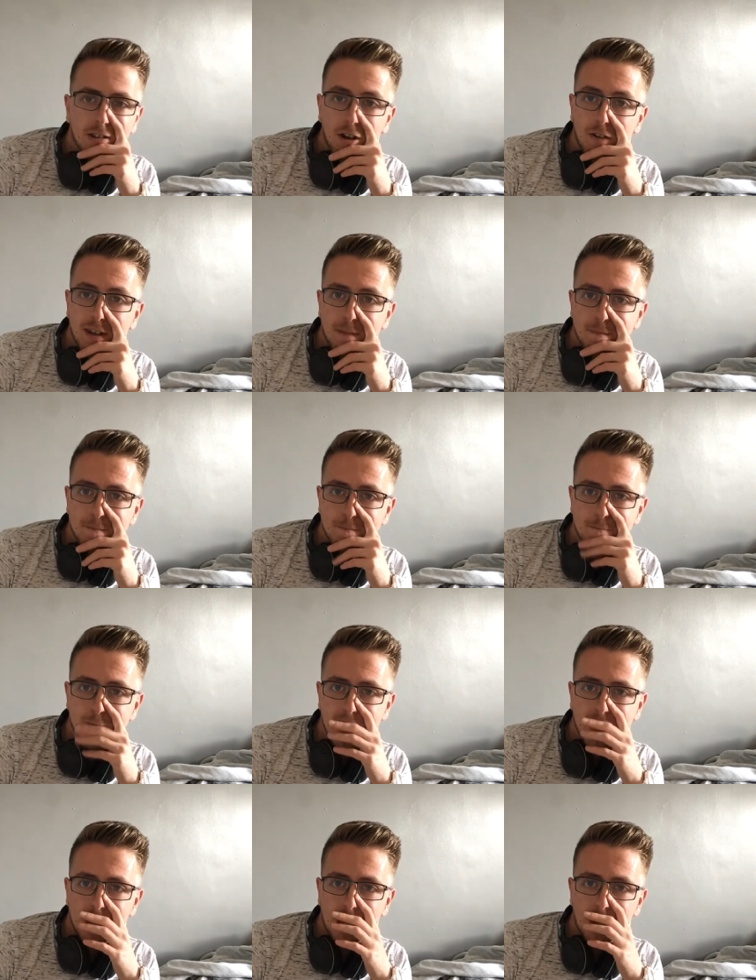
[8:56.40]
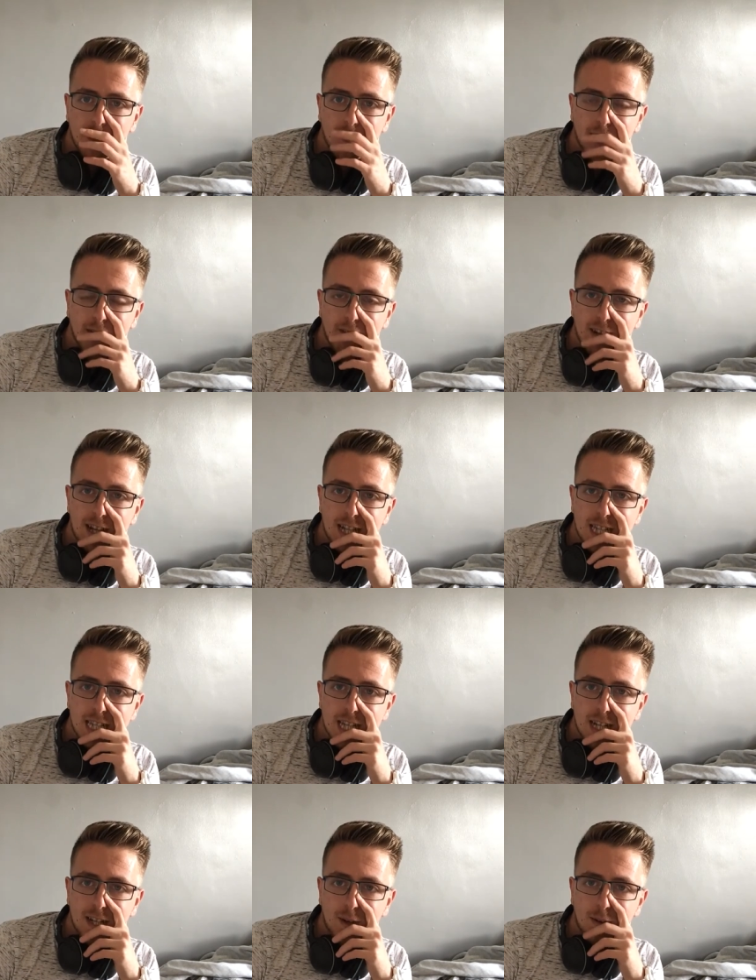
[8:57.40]
Sorry. I
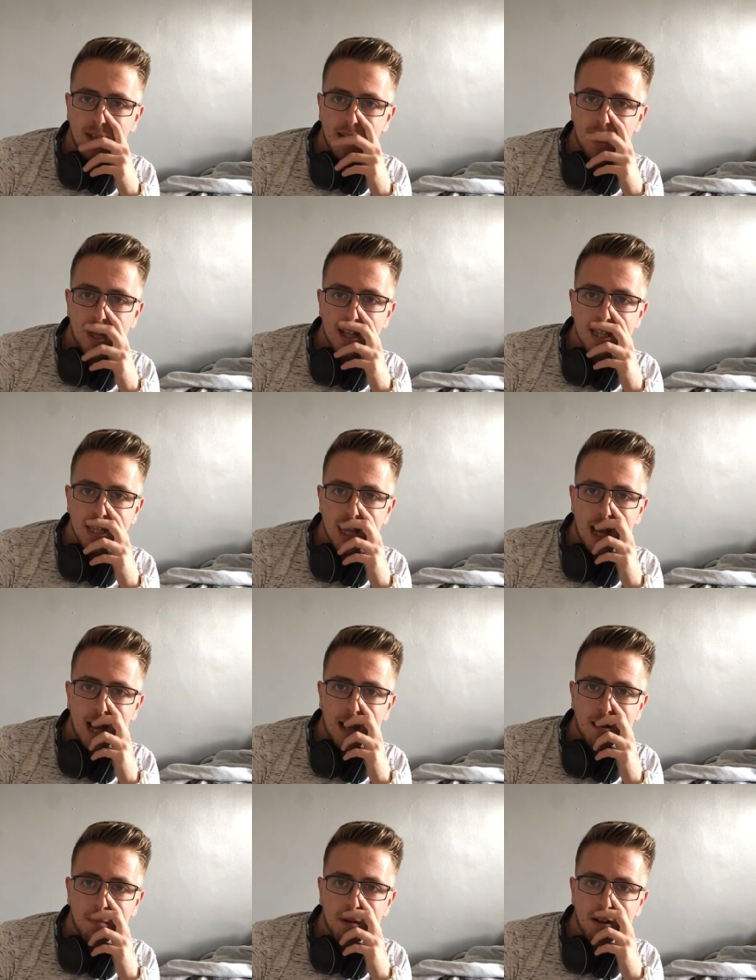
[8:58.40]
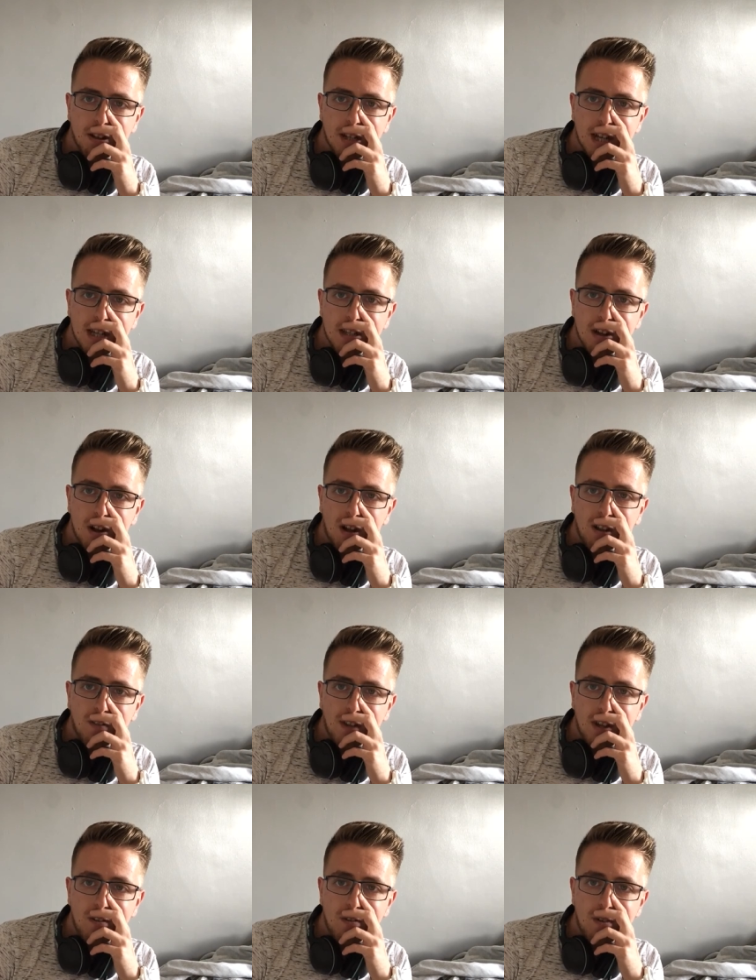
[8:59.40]
regret doing that. I apologize to all
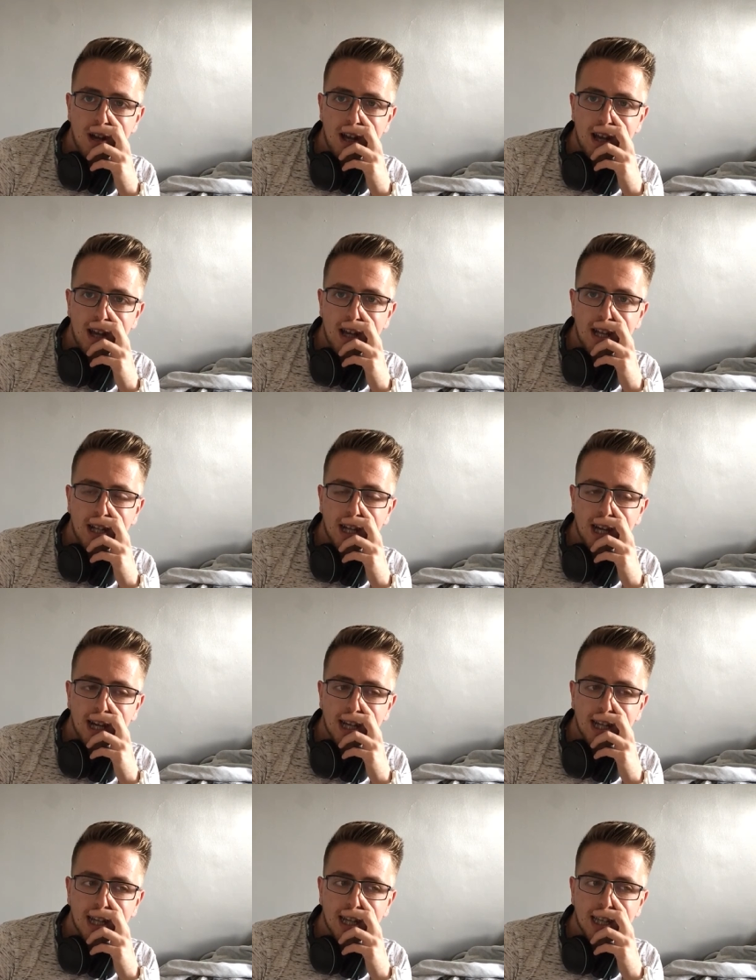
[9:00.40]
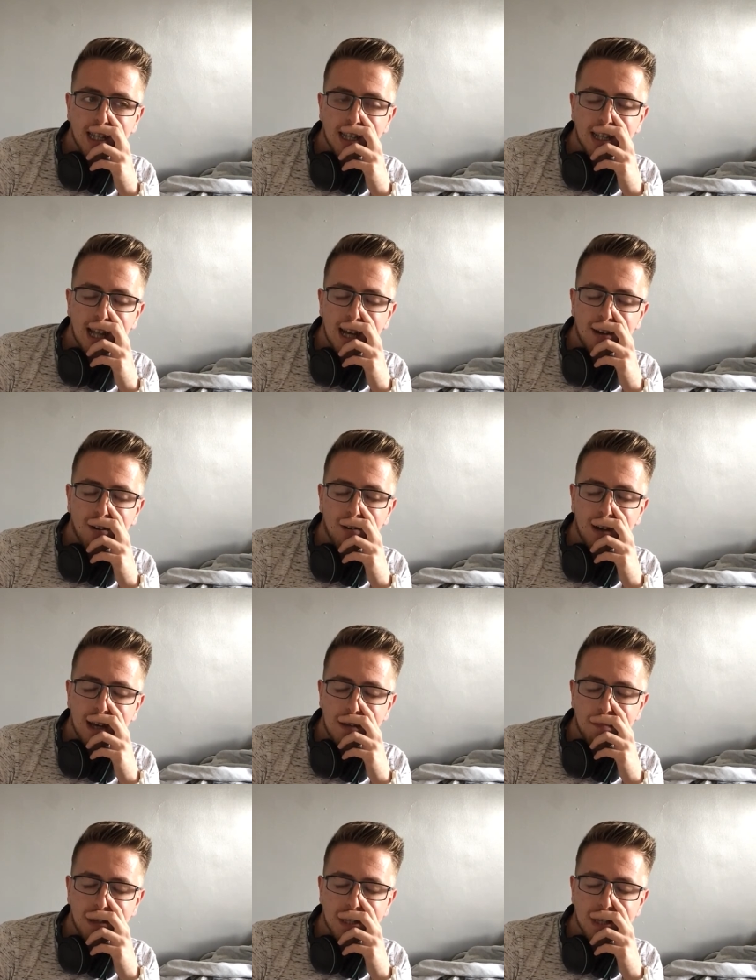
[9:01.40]
of you, and I now
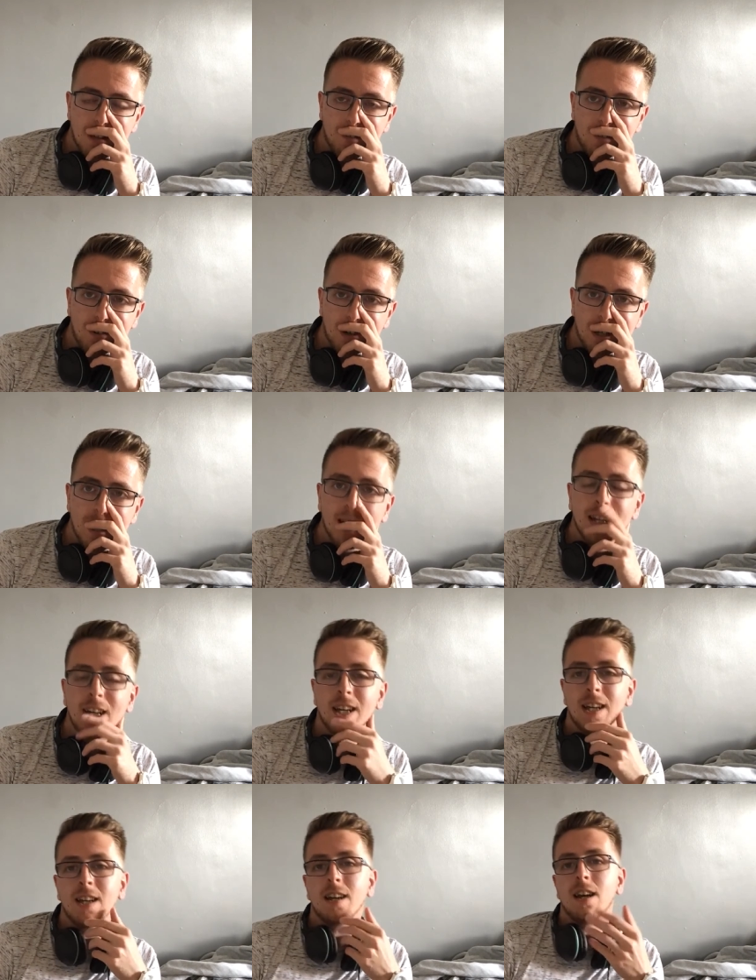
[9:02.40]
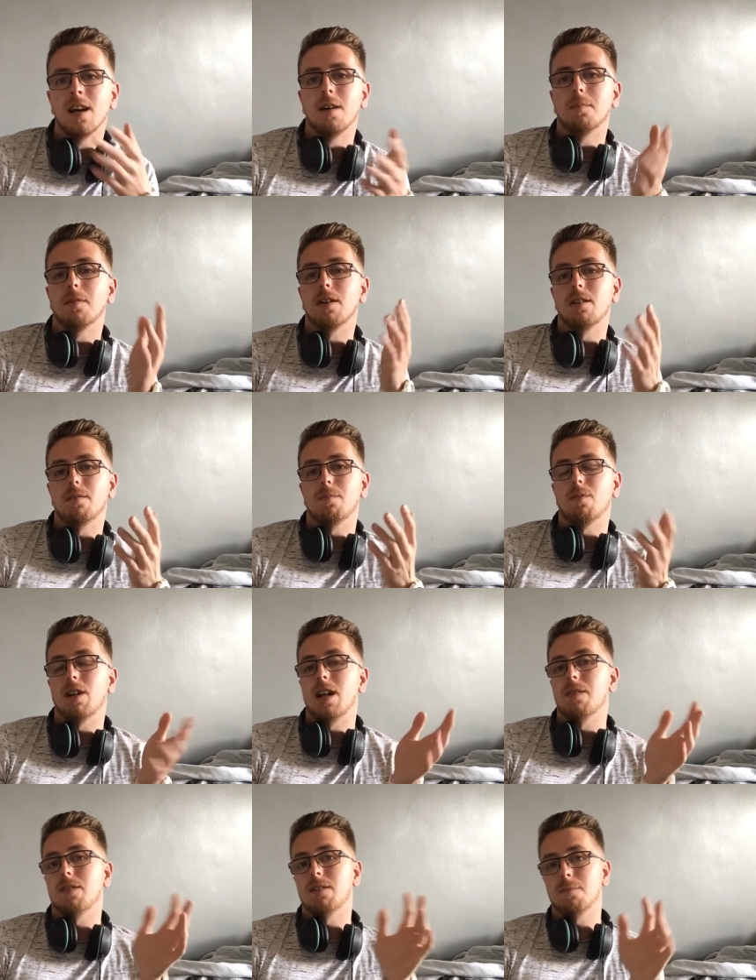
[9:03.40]
hate myself for it. But
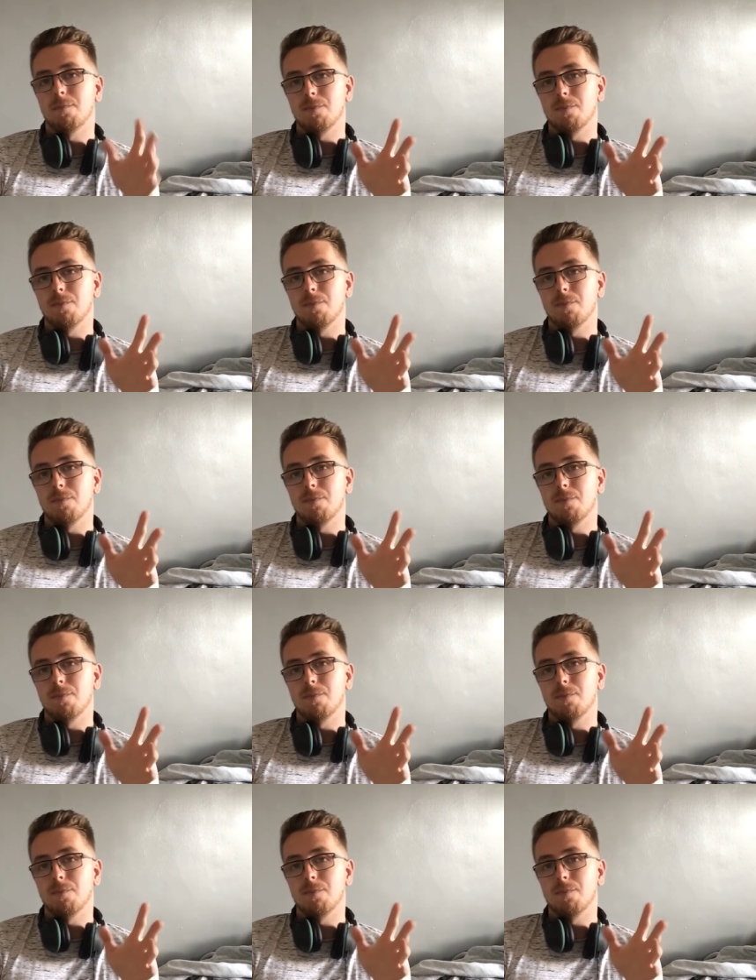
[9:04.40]
whatever.